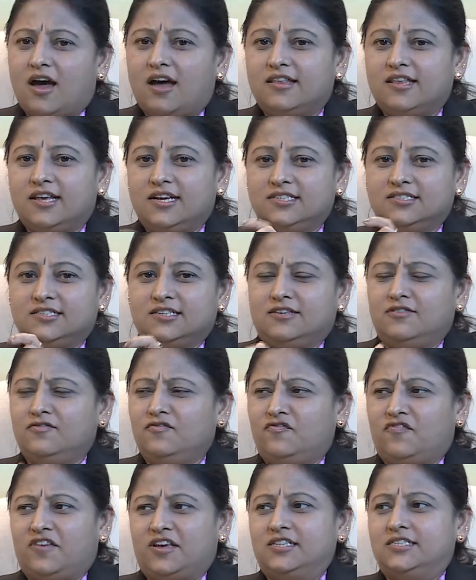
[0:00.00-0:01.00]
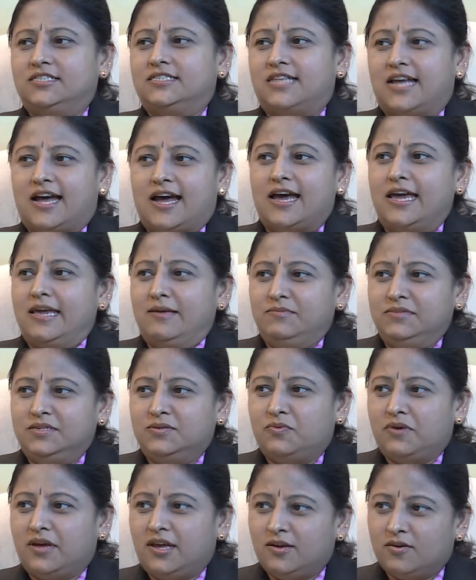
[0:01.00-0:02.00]
are there certain fixed times
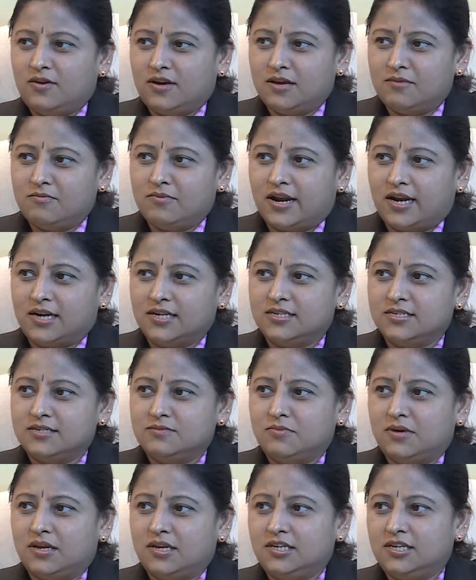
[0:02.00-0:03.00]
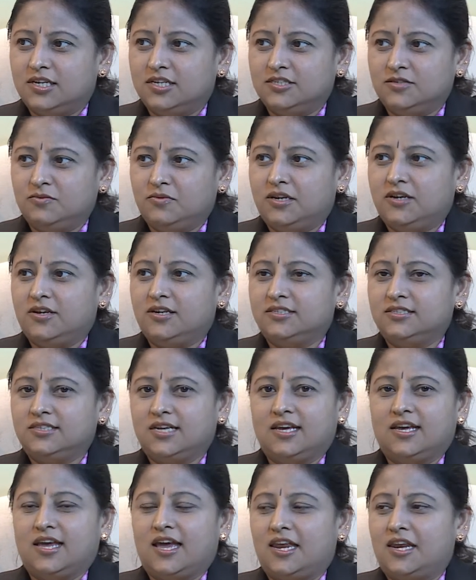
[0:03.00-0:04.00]
where you can practice meditation when you're
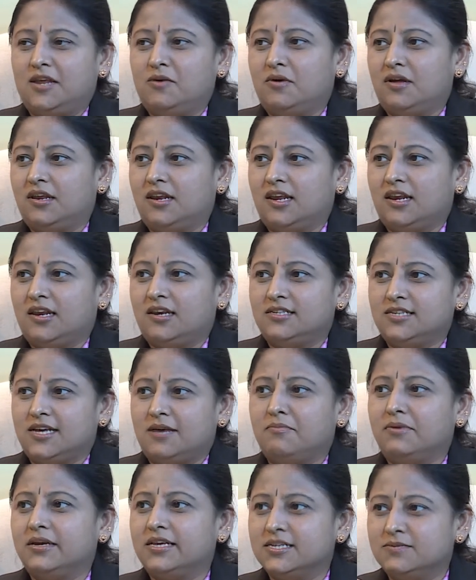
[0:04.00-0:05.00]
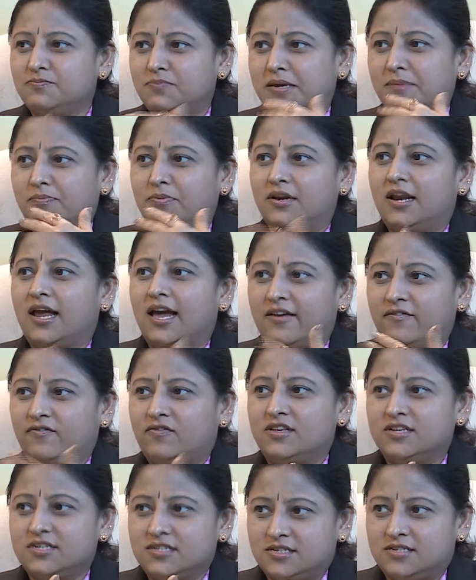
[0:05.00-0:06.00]
saying anyone, anytime? Because people have
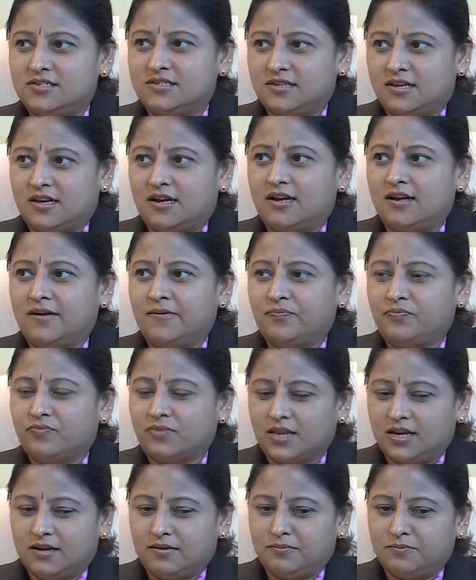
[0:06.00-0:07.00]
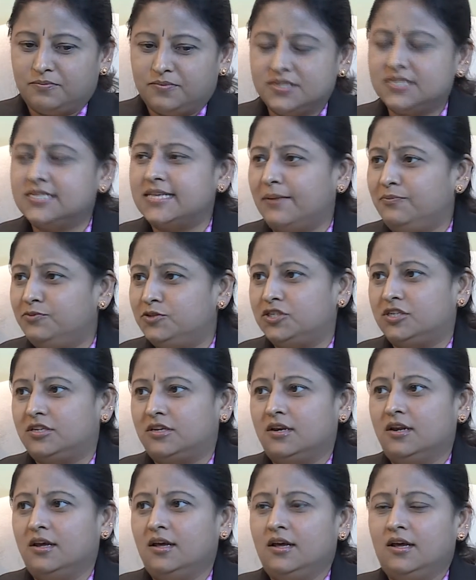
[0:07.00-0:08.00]
this
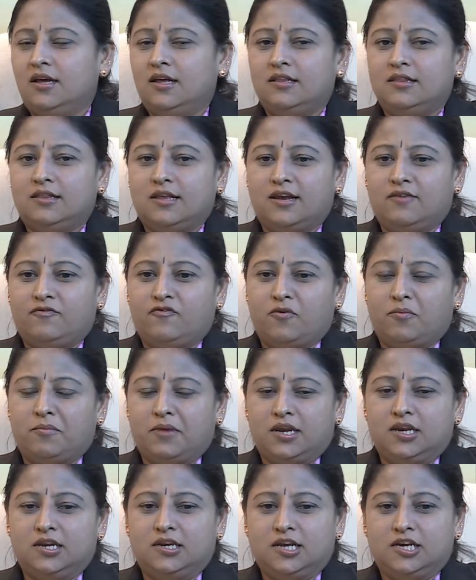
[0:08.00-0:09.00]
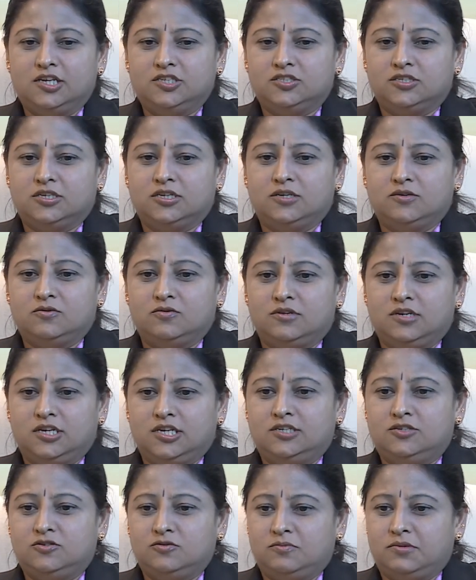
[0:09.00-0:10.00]
perception that for meditation you
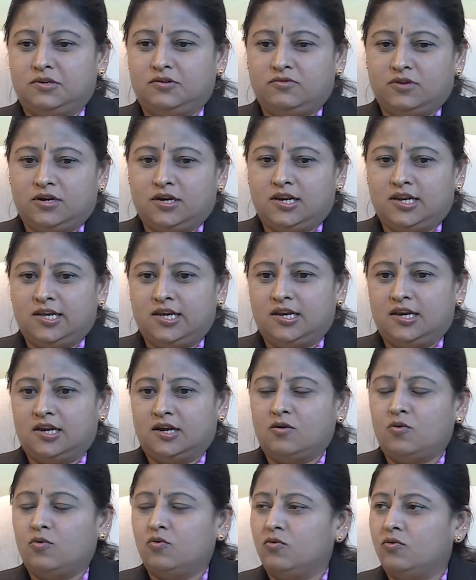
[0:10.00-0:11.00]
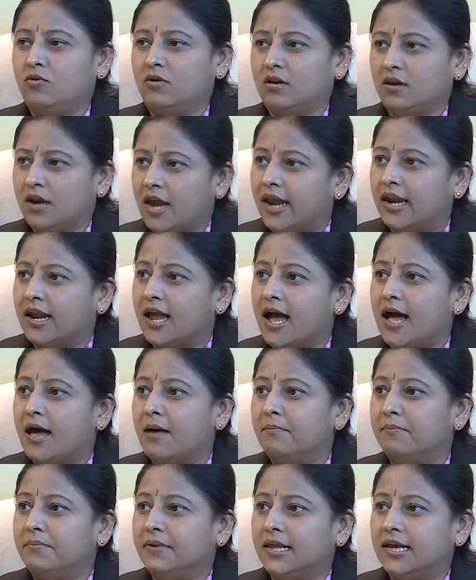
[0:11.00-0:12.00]
need to be really in a cool and
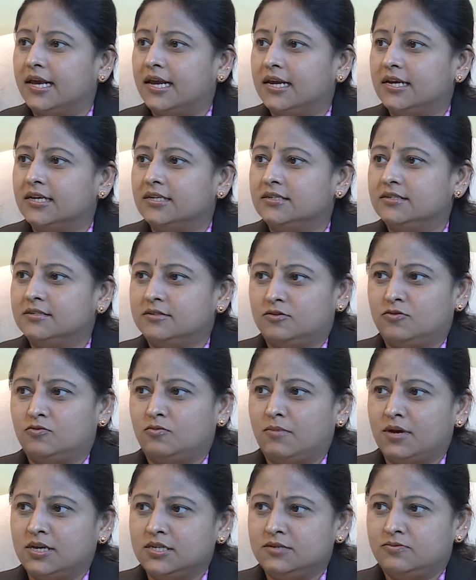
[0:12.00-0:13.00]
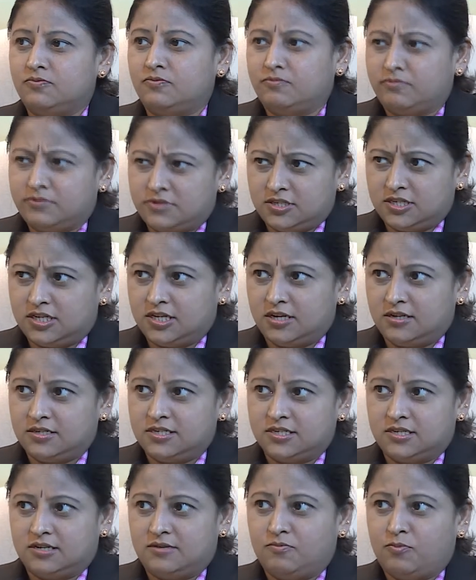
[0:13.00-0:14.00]
calm place. You must sit in
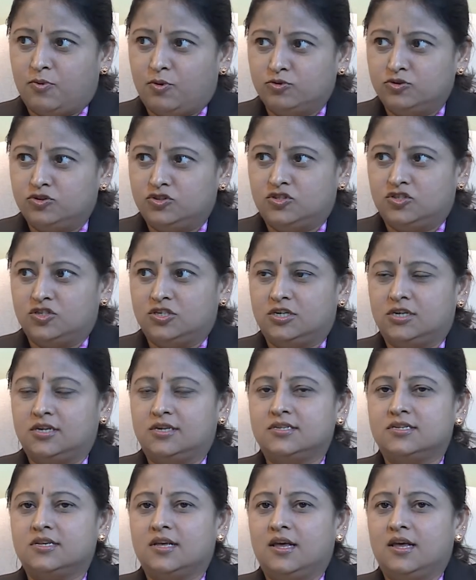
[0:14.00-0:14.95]
certain postures.